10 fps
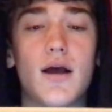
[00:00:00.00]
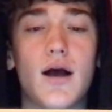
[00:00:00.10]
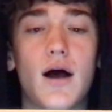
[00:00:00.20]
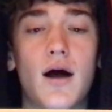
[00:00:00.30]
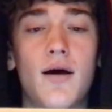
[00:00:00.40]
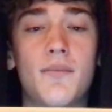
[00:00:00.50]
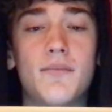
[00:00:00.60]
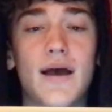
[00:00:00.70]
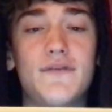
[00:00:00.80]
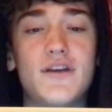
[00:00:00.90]

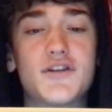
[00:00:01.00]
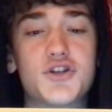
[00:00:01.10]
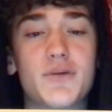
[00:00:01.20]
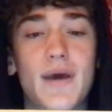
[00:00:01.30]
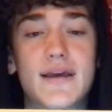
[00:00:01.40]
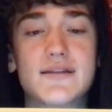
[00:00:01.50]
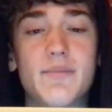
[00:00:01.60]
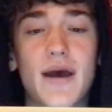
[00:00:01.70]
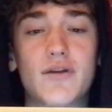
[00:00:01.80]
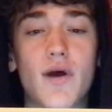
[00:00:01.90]
Avdija should make his
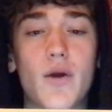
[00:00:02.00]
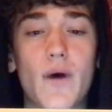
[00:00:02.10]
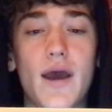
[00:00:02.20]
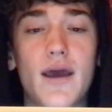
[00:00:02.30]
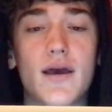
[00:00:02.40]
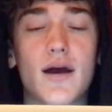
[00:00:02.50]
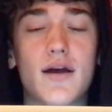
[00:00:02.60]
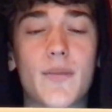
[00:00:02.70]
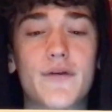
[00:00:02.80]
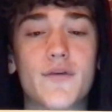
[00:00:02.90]
impact right away
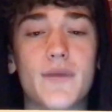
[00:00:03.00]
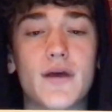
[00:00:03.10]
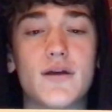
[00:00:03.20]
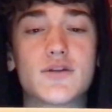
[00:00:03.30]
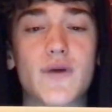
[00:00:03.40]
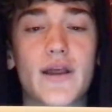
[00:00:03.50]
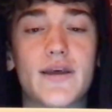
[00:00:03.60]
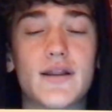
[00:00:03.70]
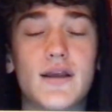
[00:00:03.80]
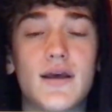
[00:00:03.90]
coming from the
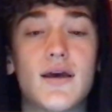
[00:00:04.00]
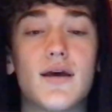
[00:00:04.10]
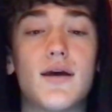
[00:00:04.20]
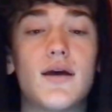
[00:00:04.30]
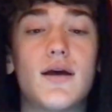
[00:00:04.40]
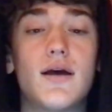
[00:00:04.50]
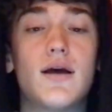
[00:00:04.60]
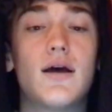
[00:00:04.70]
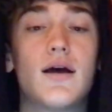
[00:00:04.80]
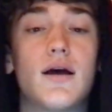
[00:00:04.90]
Israeli league.
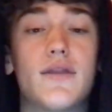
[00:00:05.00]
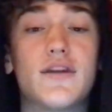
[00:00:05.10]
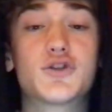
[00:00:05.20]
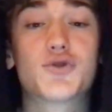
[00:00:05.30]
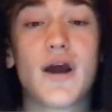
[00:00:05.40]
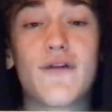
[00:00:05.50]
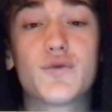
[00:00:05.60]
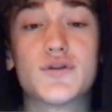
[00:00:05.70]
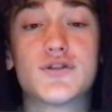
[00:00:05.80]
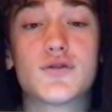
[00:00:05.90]
This draft
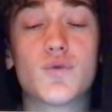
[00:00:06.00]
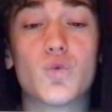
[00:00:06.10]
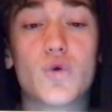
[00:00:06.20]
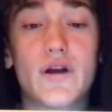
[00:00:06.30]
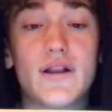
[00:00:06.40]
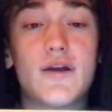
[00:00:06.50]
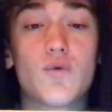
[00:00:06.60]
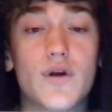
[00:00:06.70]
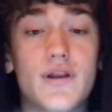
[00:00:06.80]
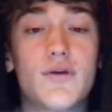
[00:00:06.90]
was really,
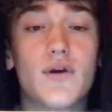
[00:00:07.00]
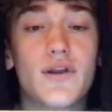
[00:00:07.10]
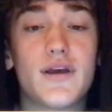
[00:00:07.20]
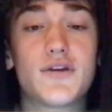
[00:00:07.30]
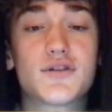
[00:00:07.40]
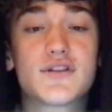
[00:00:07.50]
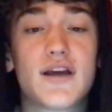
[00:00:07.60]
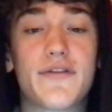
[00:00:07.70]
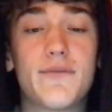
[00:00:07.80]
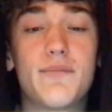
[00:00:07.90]
really, really interesting.
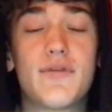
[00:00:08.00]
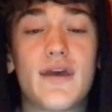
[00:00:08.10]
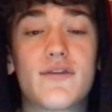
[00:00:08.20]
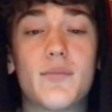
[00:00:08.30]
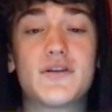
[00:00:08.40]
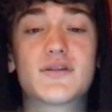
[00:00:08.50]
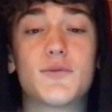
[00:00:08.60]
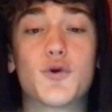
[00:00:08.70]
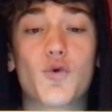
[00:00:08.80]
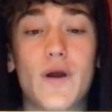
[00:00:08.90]
I think there'll be some
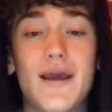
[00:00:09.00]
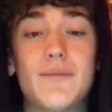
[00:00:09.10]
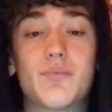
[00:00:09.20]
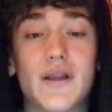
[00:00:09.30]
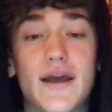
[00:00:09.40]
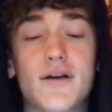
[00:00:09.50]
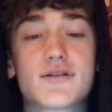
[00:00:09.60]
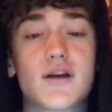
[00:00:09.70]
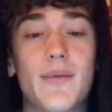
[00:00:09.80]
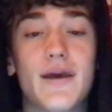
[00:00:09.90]
great players
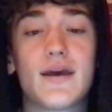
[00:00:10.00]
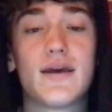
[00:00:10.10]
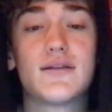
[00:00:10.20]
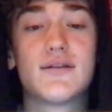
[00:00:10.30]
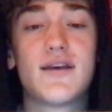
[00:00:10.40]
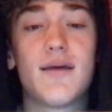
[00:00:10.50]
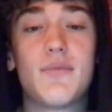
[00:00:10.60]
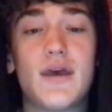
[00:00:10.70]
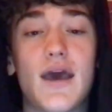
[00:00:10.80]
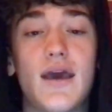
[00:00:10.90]
coming into the
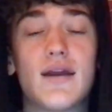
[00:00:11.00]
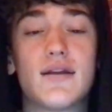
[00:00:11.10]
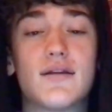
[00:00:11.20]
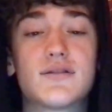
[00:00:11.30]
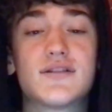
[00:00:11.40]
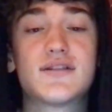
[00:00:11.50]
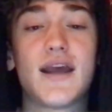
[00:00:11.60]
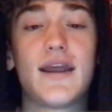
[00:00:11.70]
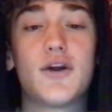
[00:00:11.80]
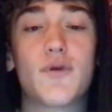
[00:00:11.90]
NBA and
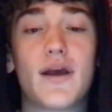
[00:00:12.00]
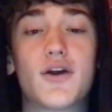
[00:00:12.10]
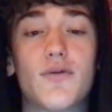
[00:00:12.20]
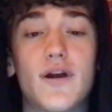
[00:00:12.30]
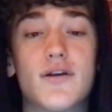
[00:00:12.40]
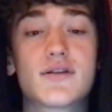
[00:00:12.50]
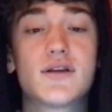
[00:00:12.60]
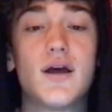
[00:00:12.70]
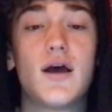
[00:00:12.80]
sustaining great careers.